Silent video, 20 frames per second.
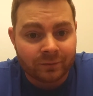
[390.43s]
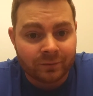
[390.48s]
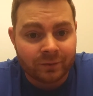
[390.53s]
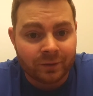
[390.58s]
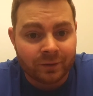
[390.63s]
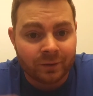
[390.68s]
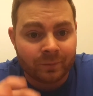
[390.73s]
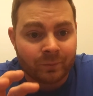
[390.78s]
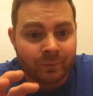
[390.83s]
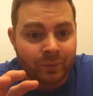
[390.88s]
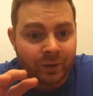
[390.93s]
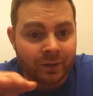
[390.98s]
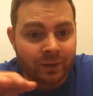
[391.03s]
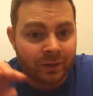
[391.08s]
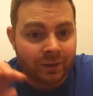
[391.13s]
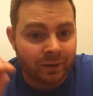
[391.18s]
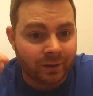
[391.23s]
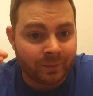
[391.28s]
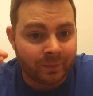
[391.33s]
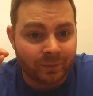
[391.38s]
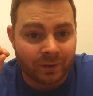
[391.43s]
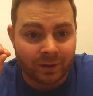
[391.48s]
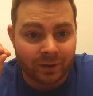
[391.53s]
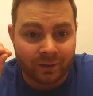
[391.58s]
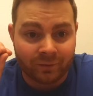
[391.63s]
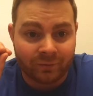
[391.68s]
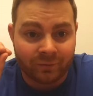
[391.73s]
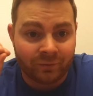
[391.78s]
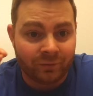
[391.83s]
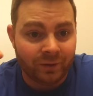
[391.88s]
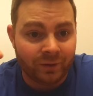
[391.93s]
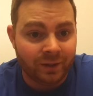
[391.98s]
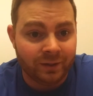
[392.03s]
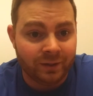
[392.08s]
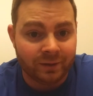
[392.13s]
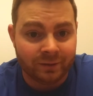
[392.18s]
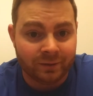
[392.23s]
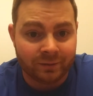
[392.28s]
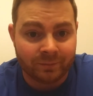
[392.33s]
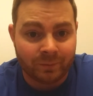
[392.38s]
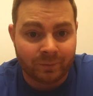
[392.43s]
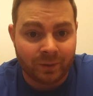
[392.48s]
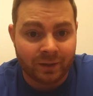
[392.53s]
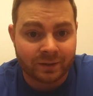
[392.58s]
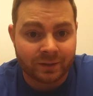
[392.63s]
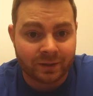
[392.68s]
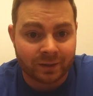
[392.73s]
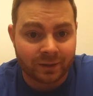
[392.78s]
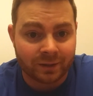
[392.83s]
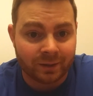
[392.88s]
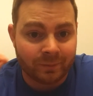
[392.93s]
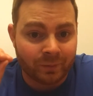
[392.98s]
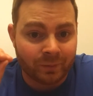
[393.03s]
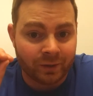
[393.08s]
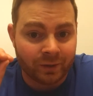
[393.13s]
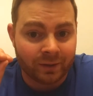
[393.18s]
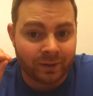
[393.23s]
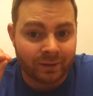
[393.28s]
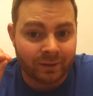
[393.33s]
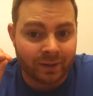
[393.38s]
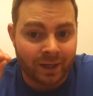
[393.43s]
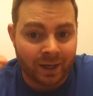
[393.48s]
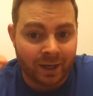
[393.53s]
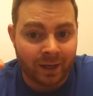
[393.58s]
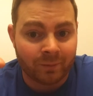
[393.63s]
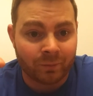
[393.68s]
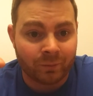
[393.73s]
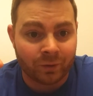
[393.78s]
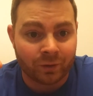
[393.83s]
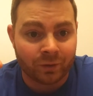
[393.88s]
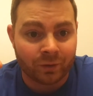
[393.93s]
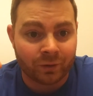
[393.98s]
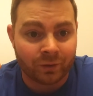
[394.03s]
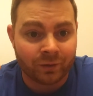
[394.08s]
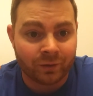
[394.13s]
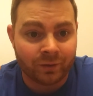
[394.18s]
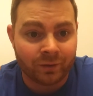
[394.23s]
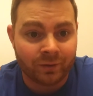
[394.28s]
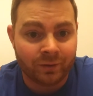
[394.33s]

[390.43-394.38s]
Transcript: you're putting it up there, feeding, basically putting hamburger